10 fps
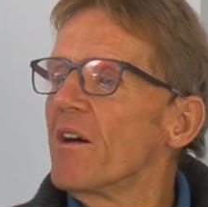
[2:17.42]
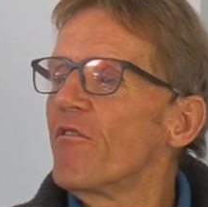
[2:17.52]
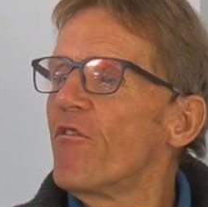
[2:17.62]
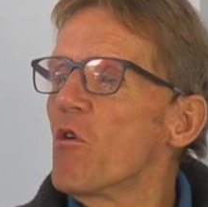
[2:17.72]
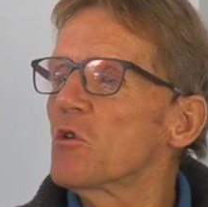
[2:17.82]

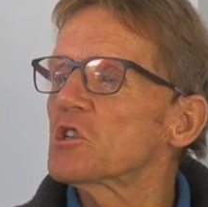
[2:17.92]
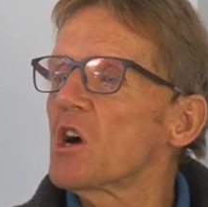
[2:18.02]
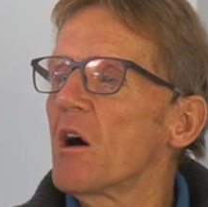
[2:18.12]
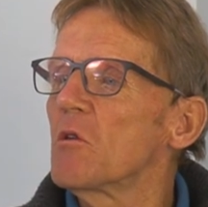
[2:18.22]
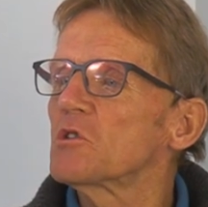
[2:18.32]
four
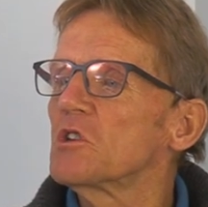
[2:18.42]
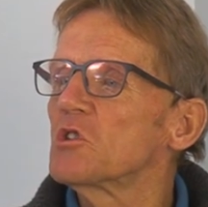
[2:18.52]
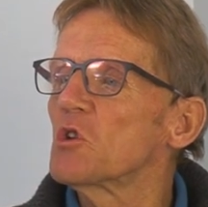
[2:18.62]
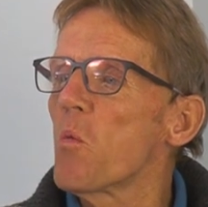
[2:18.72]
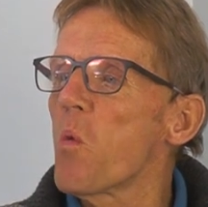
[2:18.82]
tiles
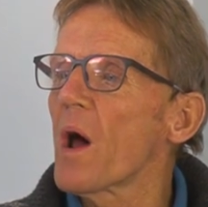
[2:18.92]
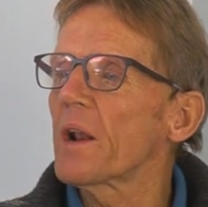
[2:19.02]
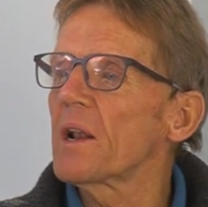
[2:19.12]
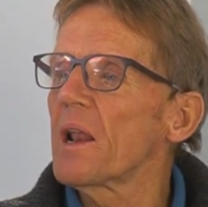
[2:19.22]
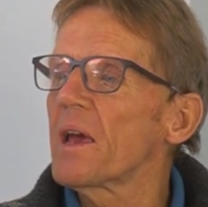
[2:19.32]
into
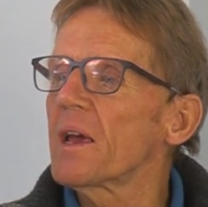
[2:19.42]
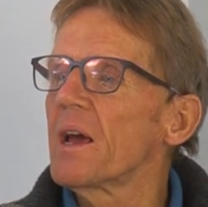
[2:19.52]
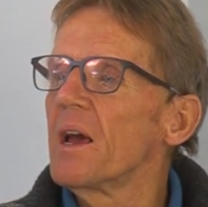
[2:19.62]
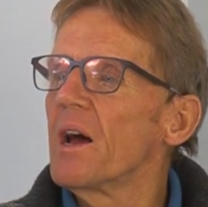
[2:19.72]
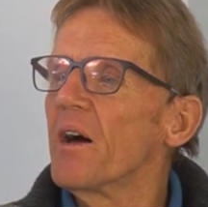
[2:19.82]
one leg
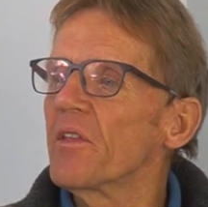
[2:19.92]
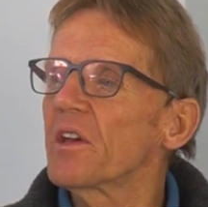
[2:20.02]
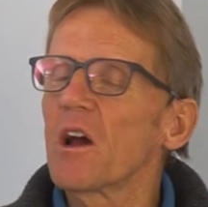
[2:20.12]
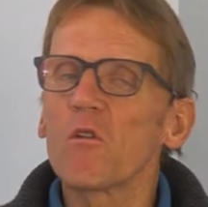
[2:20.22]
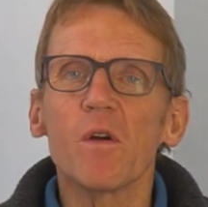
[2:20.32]
and then
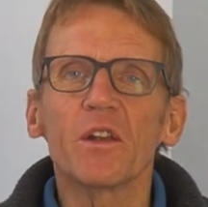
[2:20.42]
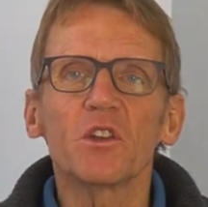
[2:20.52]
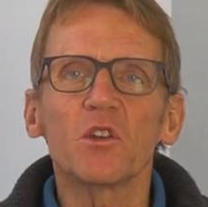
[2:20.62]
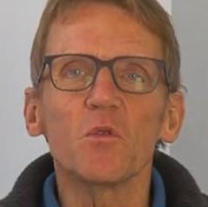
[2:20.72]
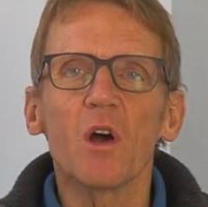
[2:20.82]
go around
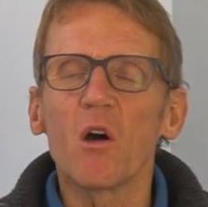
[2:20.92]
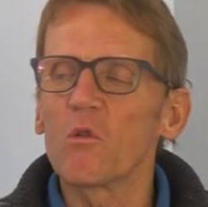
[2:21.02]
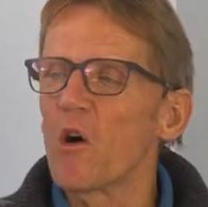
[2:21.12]
and do the whole